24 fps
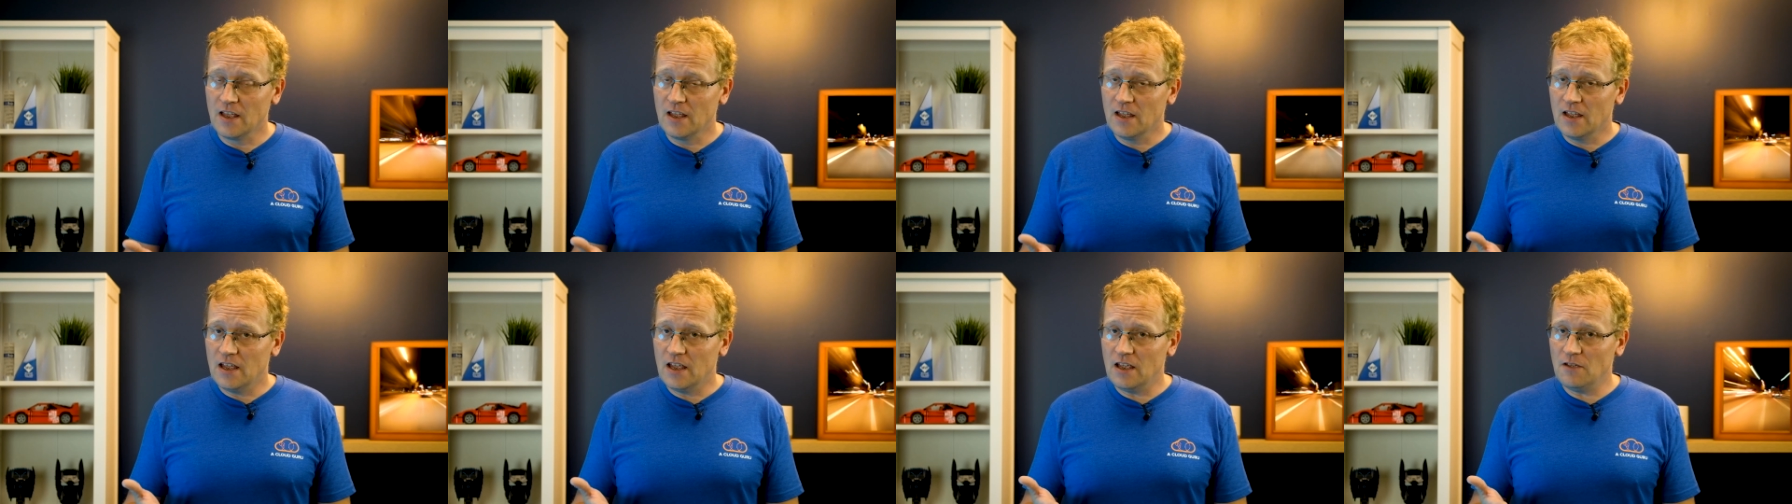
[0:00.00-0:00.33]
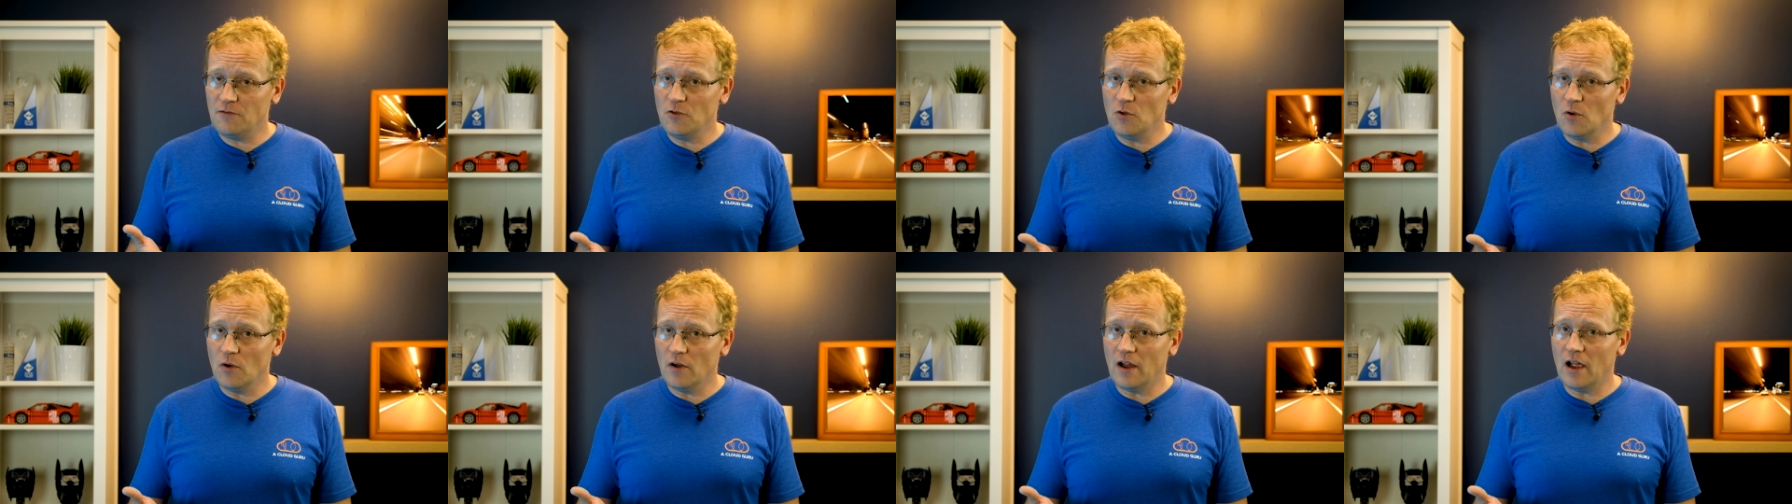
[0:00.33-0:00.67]
If
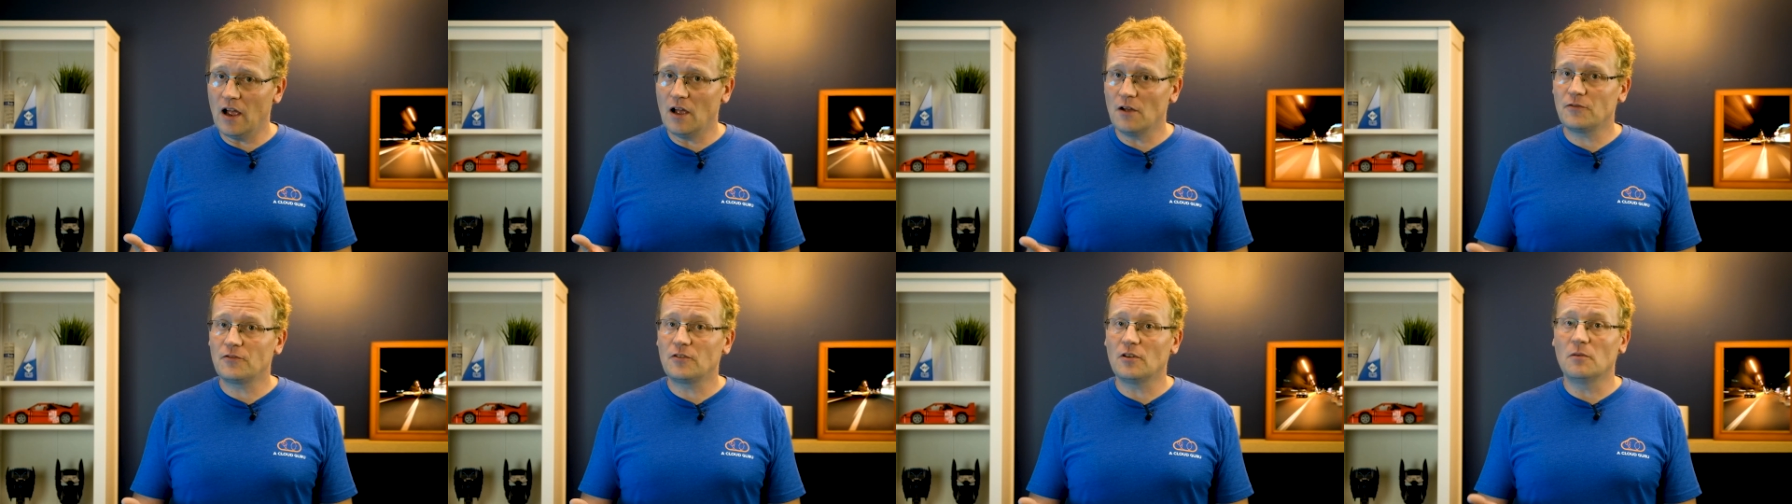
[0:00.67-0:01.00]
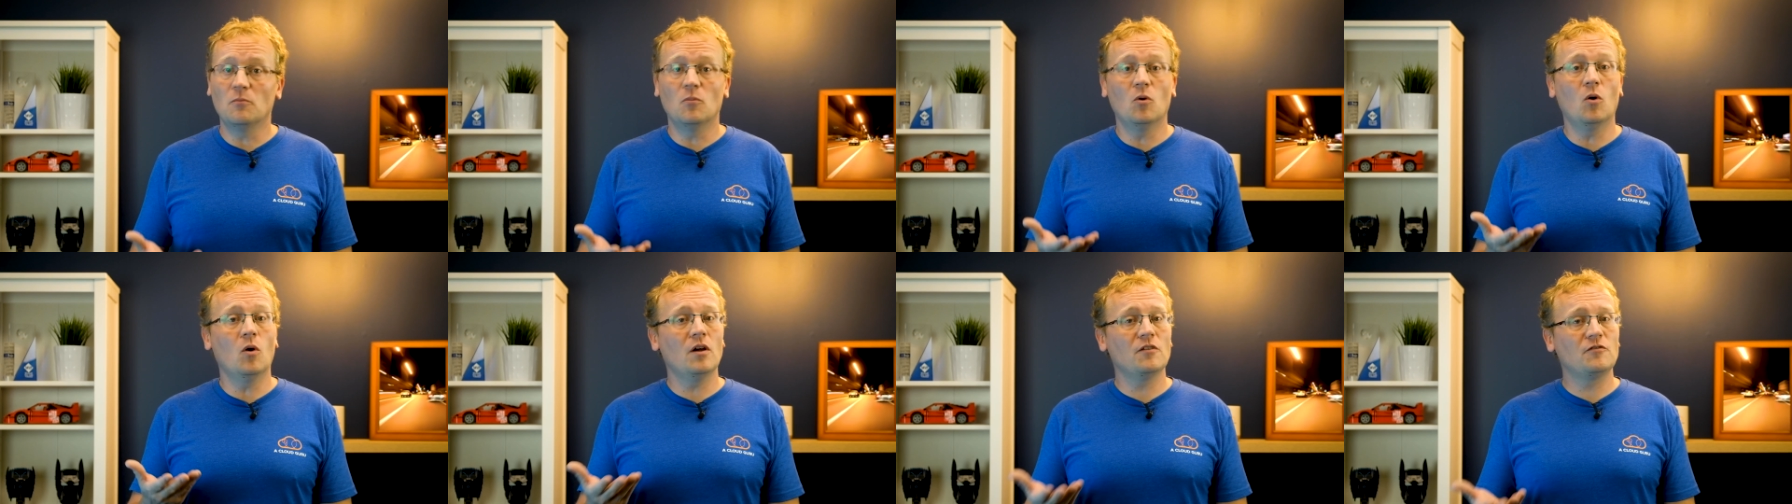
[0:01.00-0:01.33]
you are after
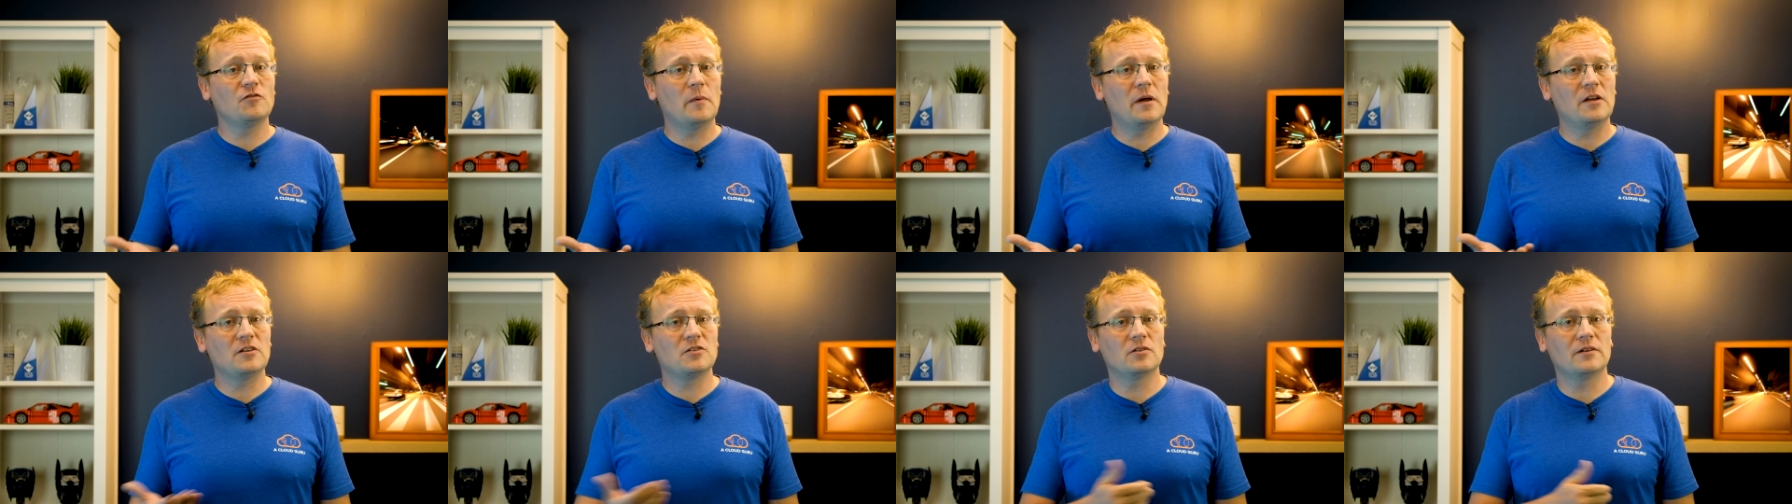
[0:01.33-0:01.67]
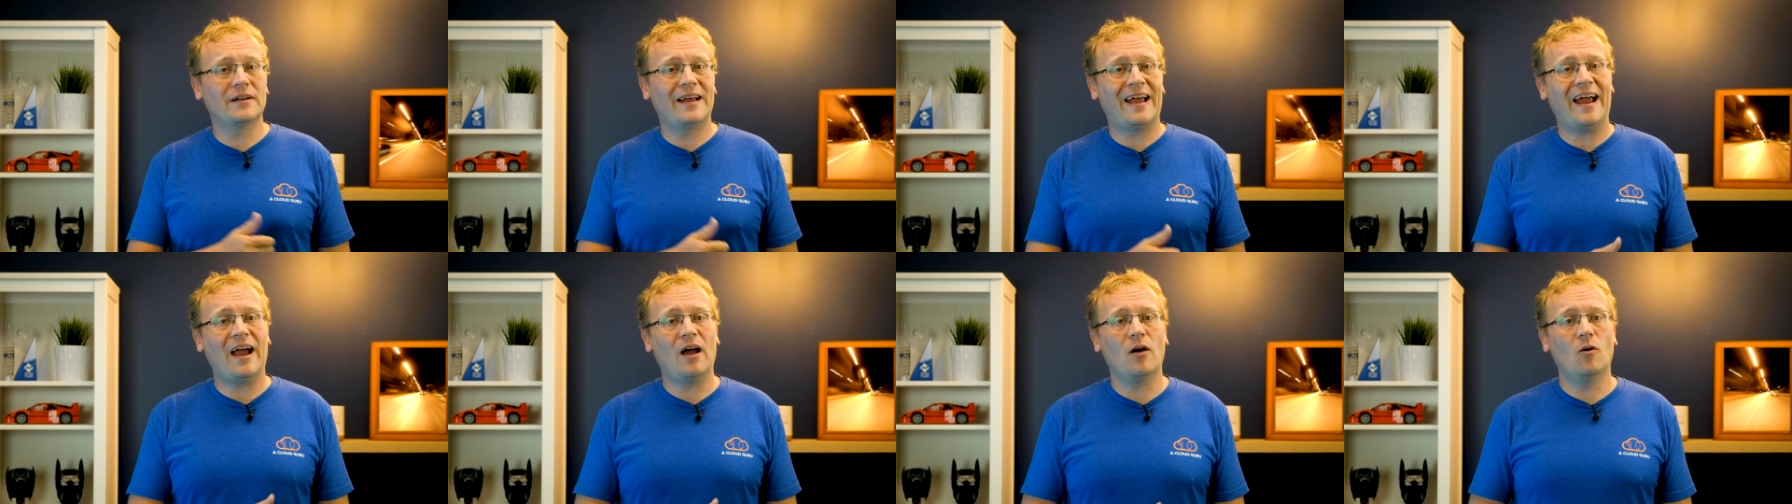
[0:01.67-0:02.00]
more information on
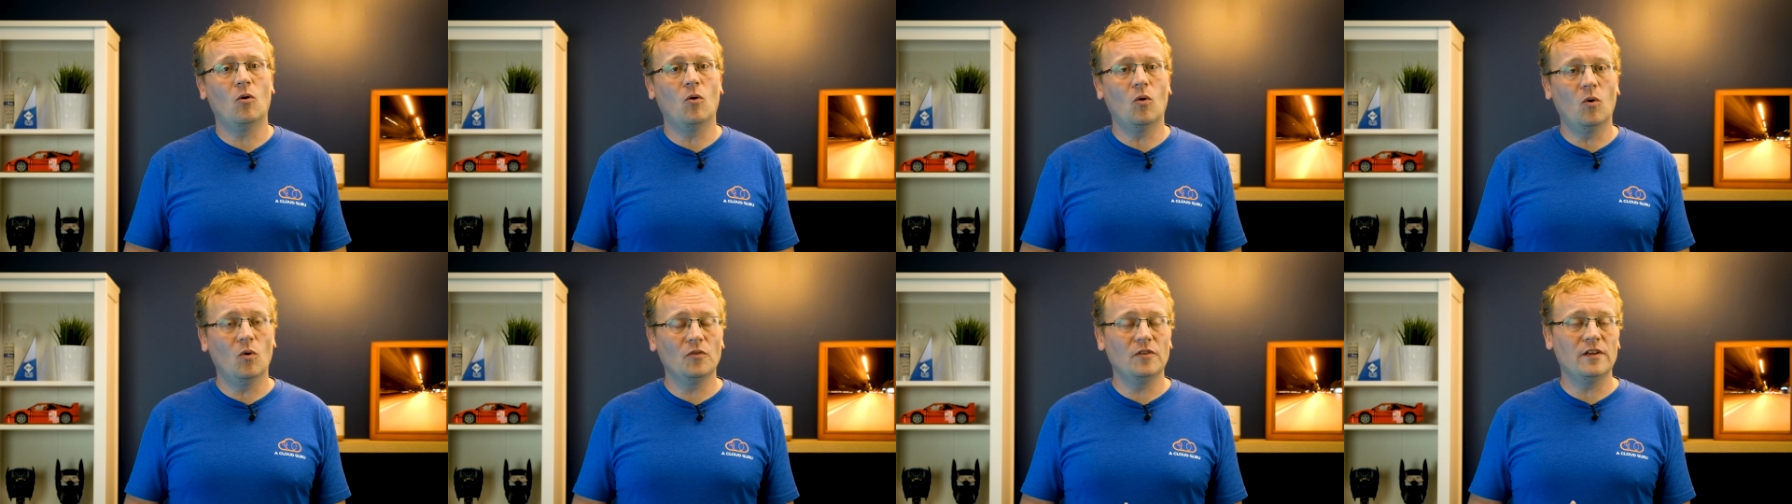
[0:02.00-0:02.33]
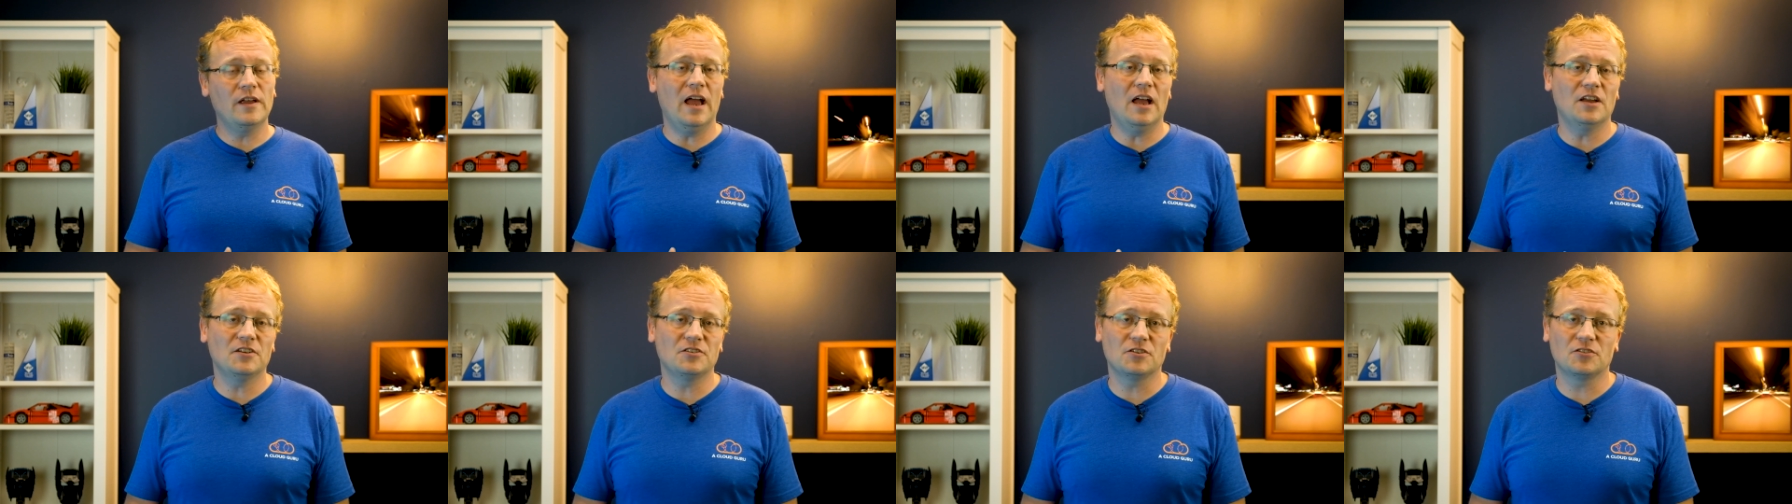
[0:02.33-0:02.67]
how all the
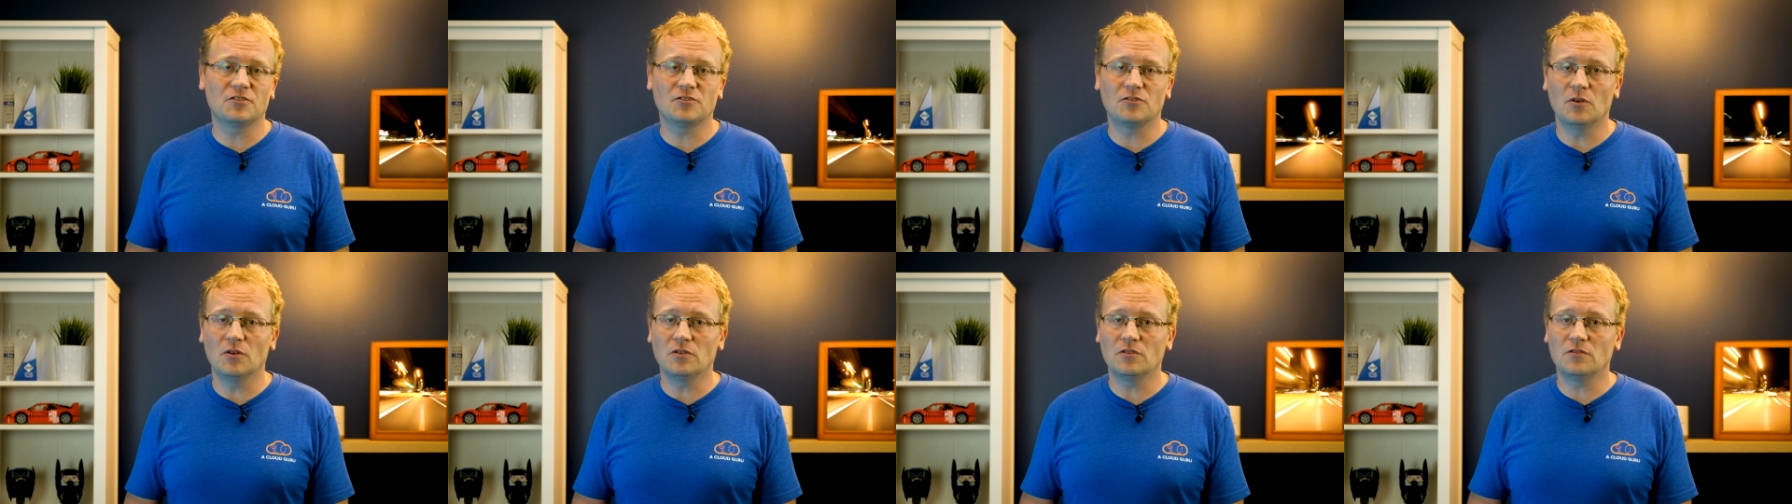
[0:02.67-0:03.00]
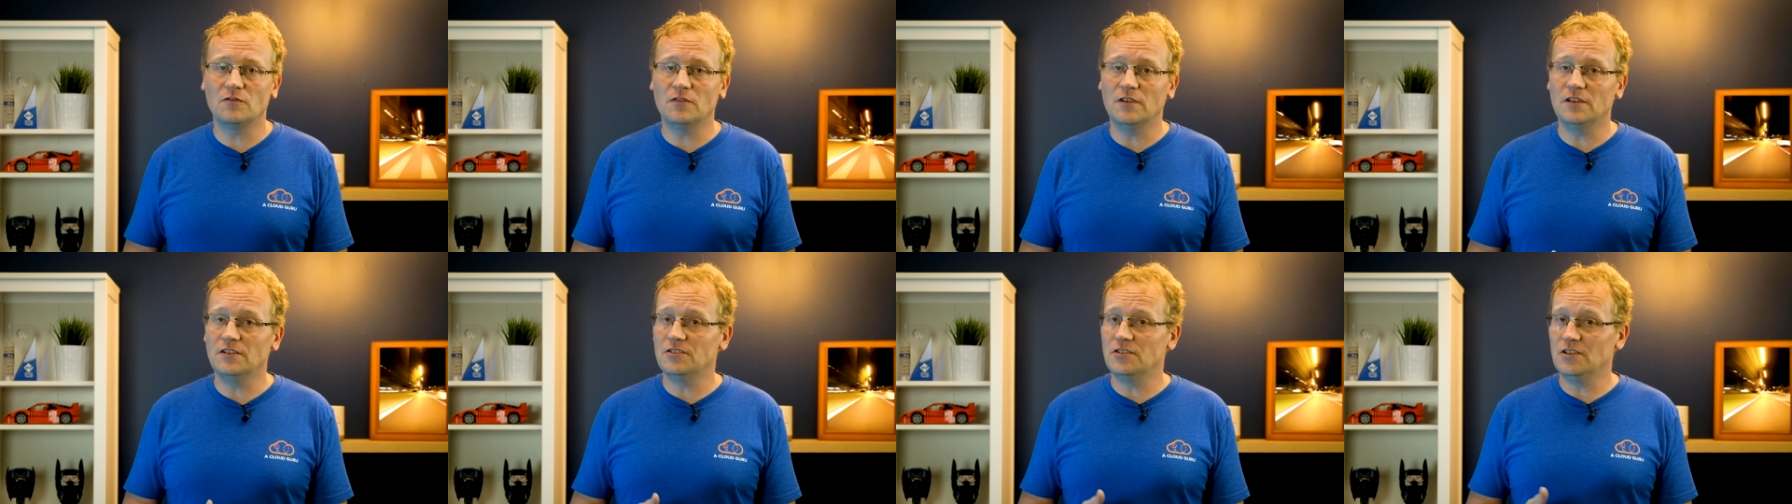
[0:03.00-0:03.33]
Azure certs
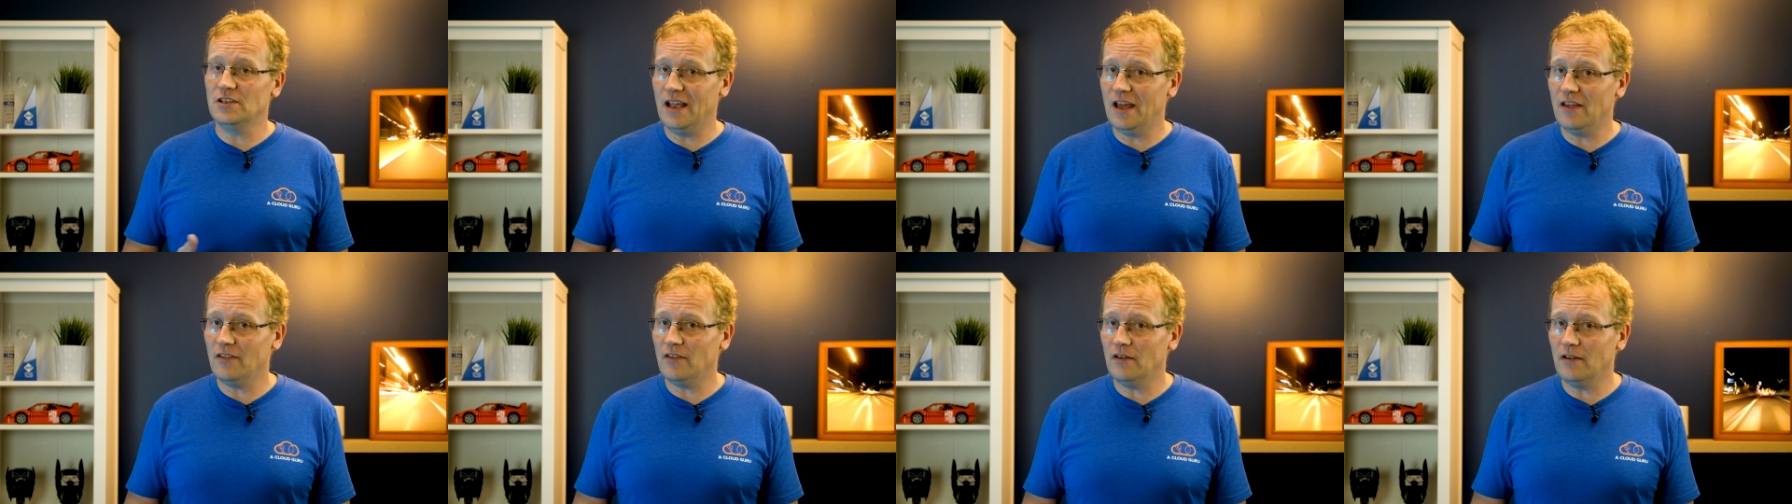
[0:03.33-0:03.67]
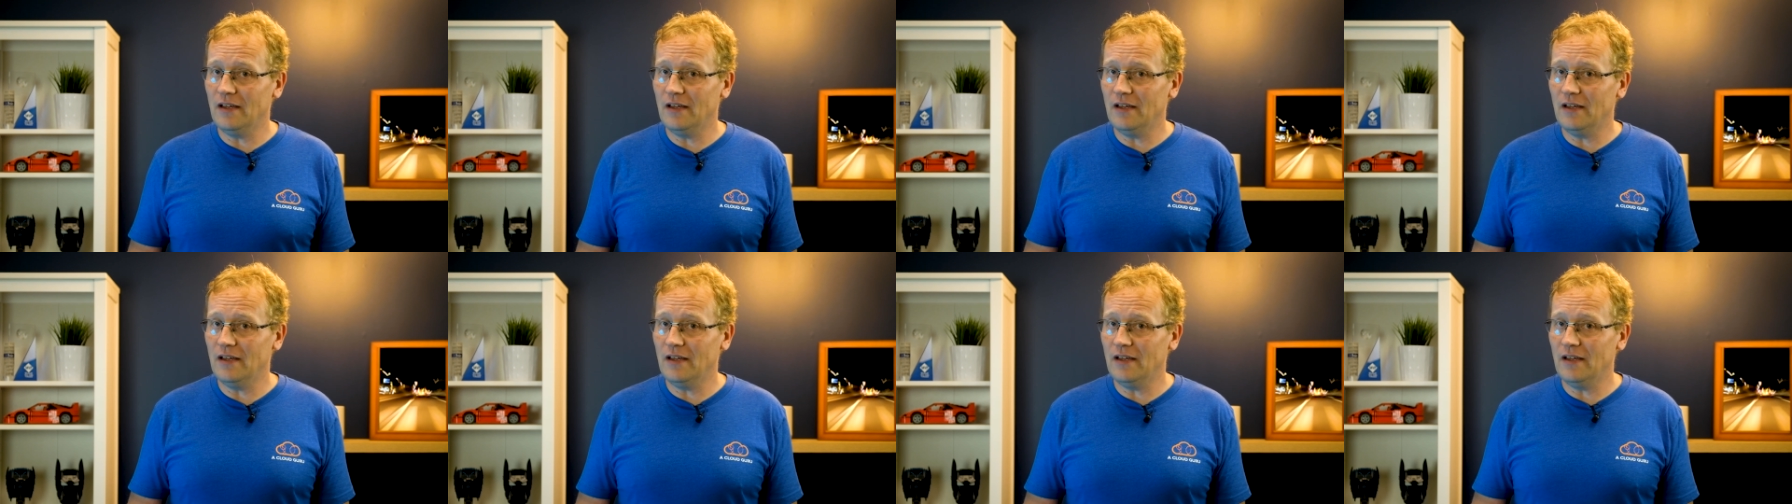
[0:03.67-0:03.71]
fit together